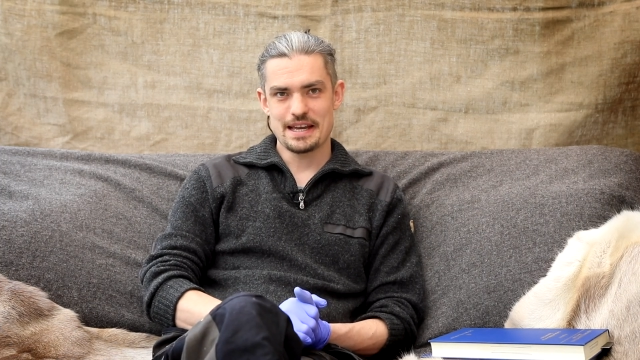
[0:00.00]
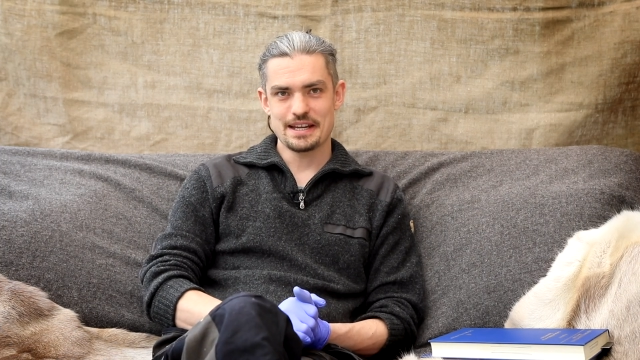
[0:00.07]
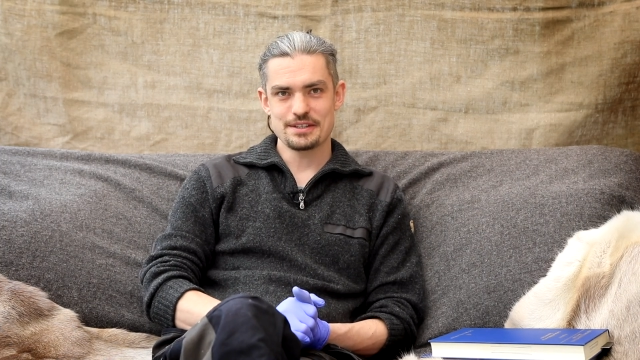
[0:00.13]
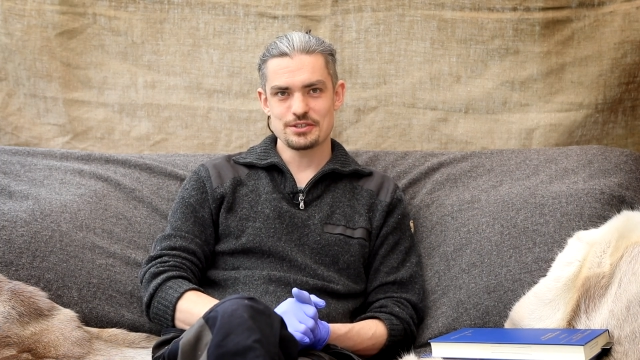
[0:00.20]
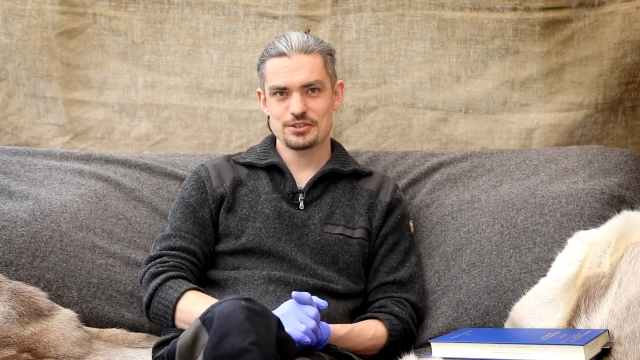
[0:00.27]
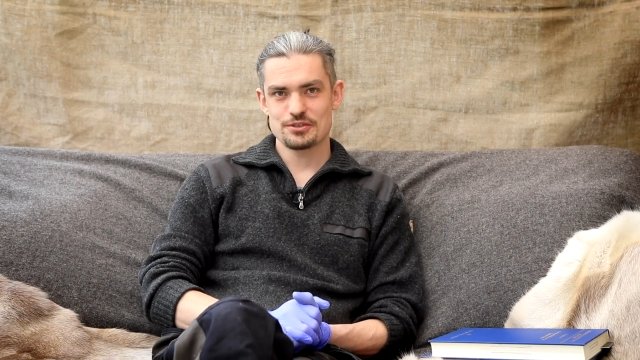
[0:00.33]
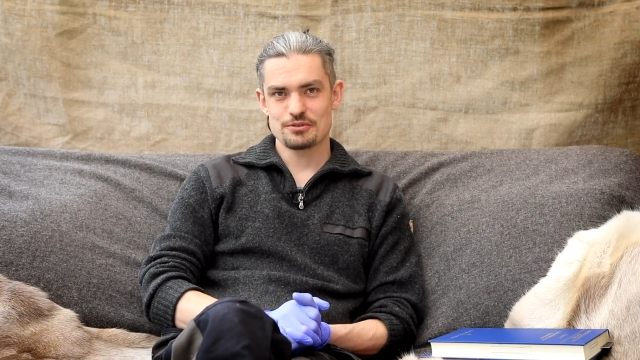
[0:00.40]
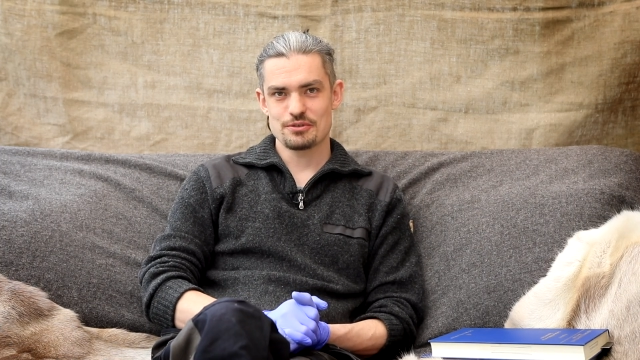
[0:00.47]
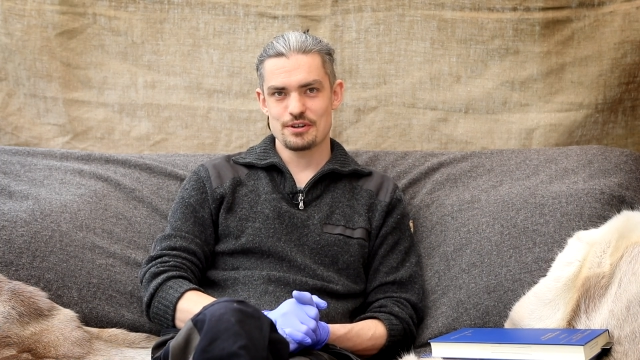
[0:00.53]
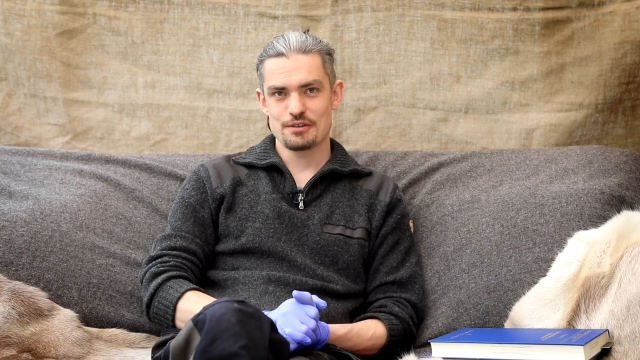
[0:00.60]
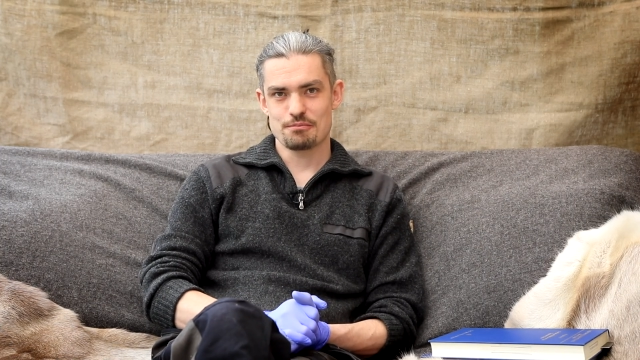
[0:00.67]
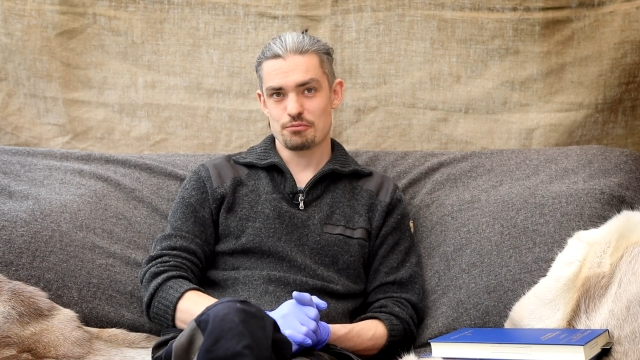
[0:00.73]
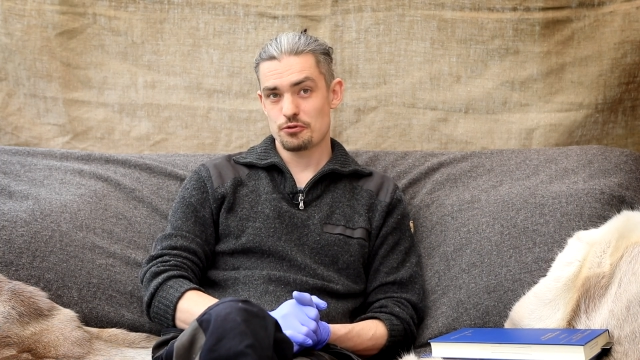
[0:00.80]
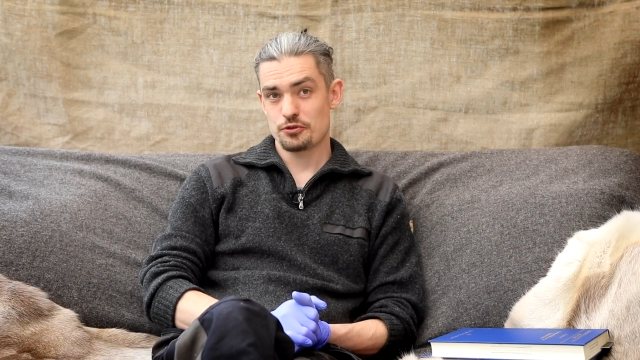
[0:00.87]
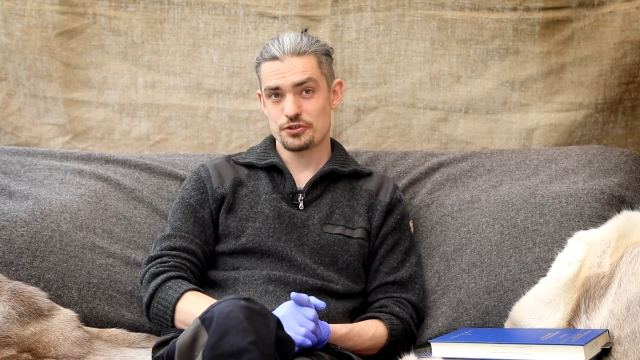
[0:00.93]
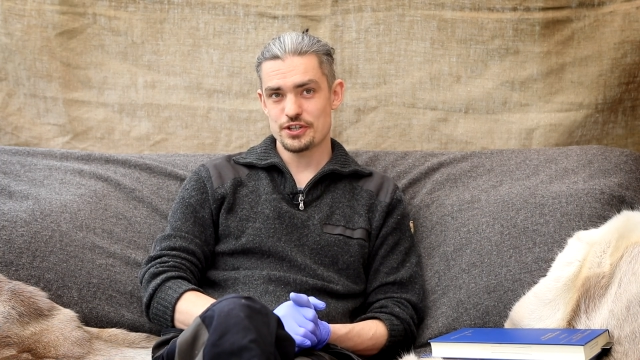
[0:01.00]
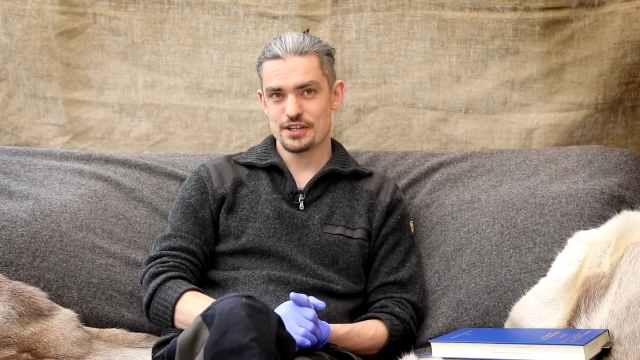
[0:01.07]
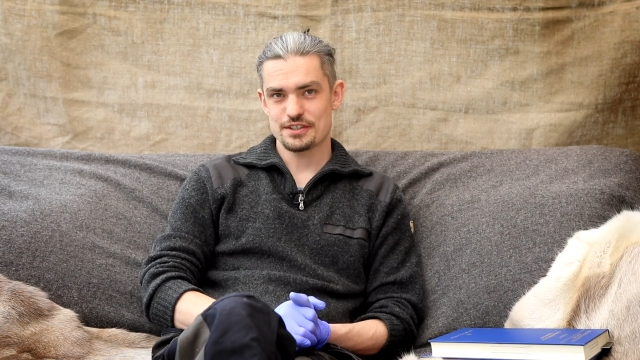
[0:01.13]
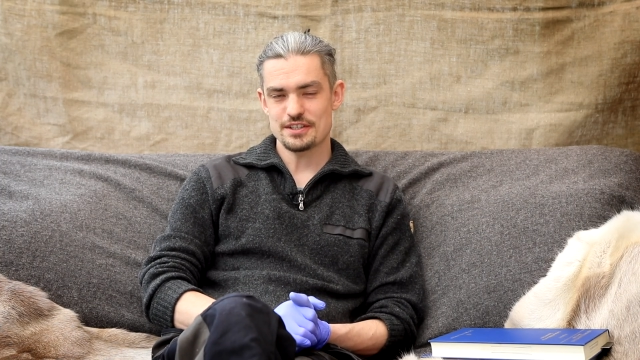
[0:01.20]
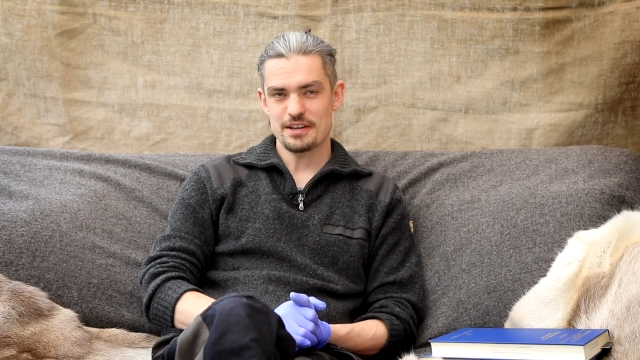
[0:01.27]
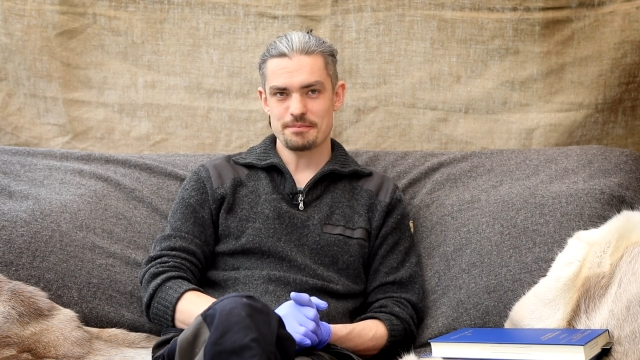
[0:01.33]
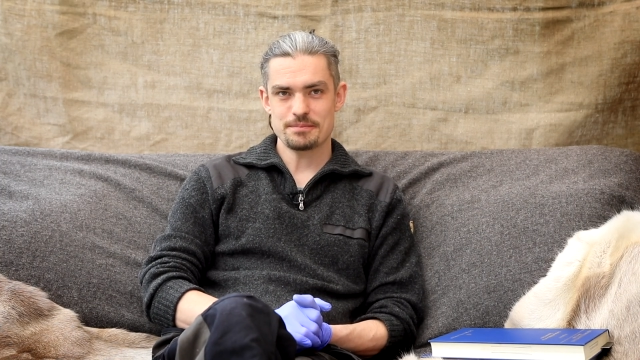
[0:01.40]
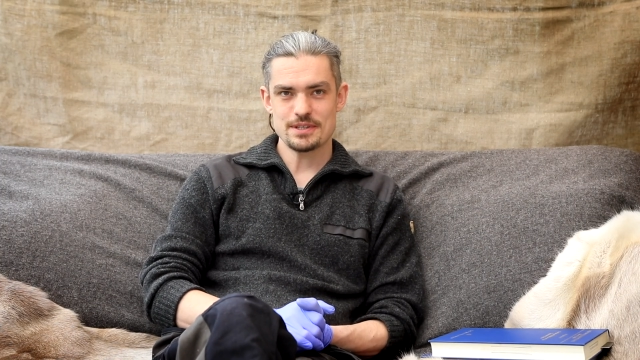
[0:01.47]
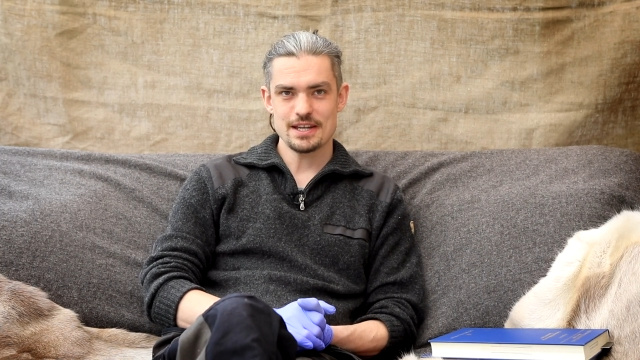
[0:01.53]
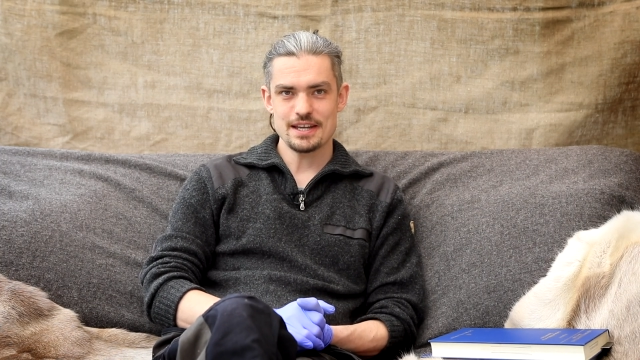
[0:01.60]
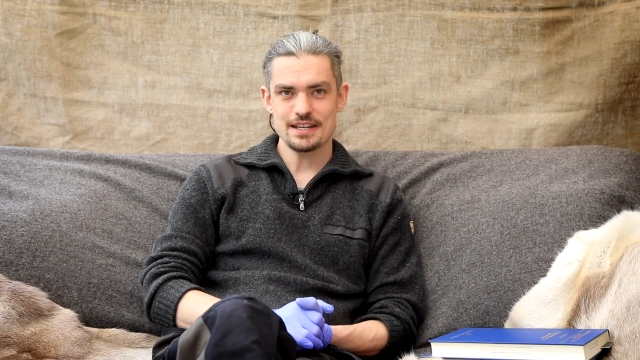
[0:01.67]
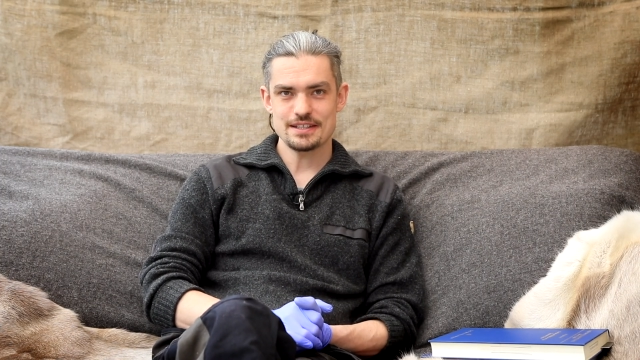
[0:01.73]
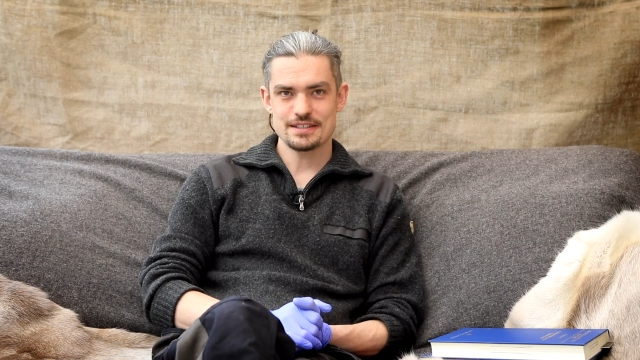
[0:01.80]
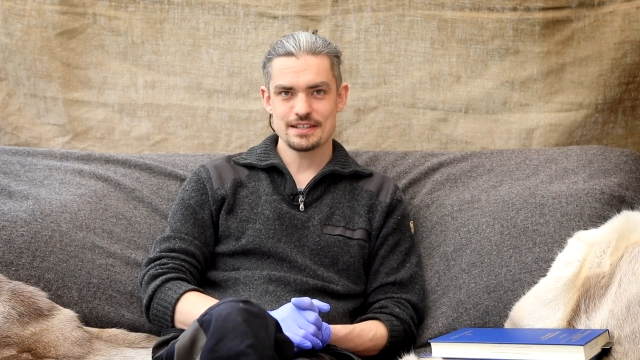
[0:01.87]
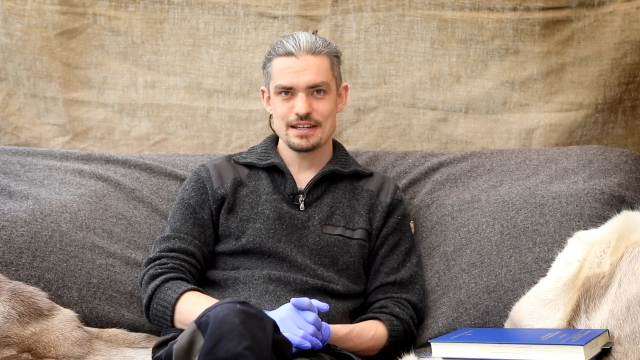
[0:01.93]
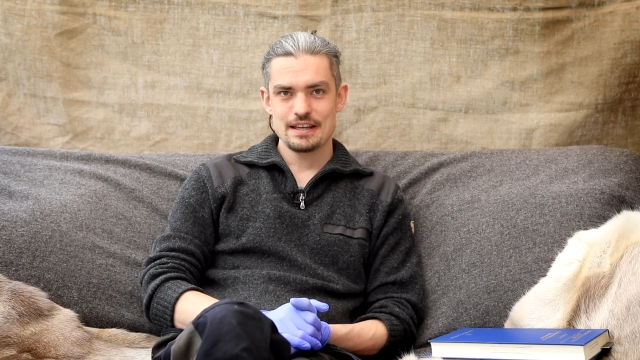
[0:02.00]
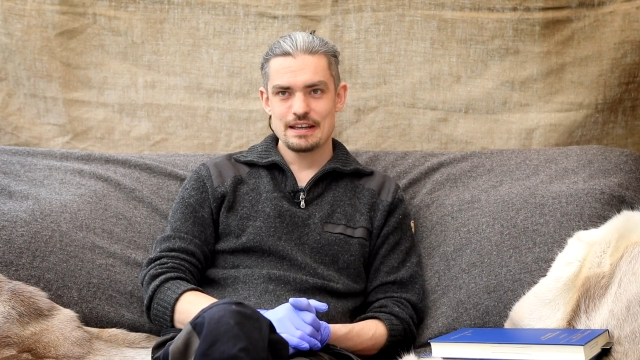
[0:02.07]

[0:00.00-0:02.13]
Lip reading: Ancient Craft project update.